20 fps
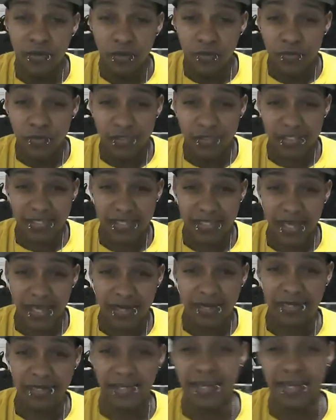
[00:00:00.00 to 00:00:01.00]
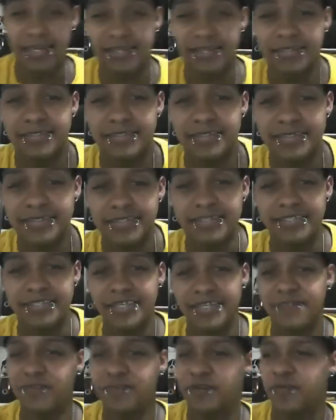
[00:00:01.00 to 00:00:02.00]
which is kind of like
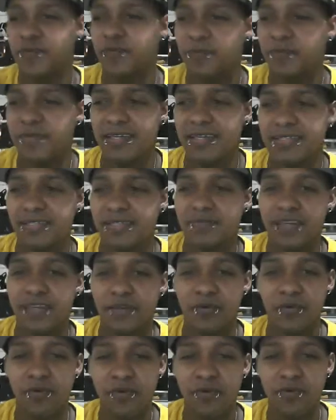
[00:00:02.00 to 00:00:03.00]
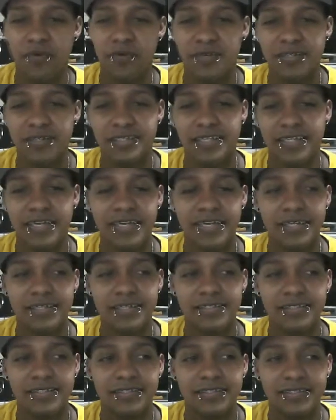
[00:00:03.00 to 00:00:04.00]
difficult for me, because I'm like, what? Like,
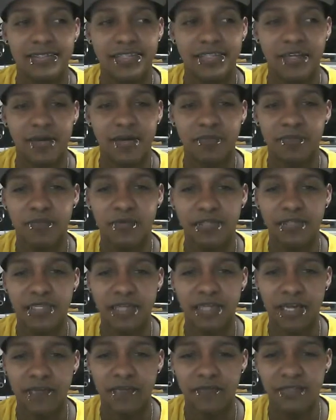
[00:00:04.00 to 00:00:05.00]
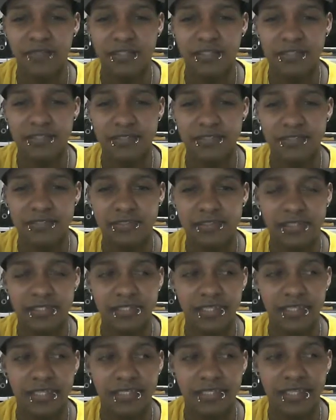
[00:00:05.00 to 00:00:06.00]
I'm pretty confident and
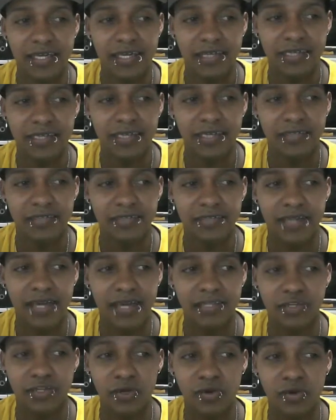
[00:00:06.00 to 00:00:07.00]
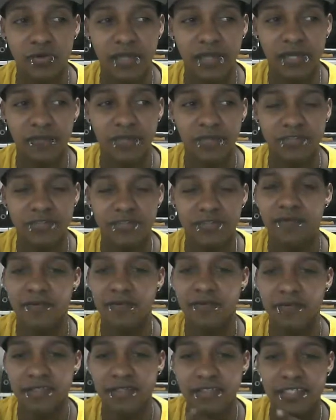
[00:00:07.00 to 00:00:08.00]
shit like that. Like, I know like my
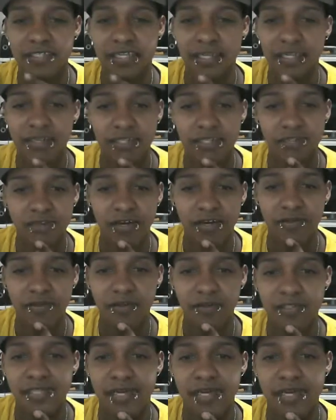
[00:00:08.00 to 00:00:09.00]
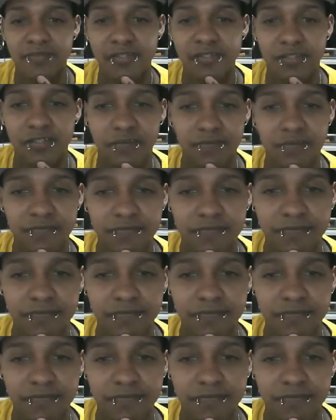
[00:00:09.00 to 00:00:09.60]
driving ability, and I like drive all the time. So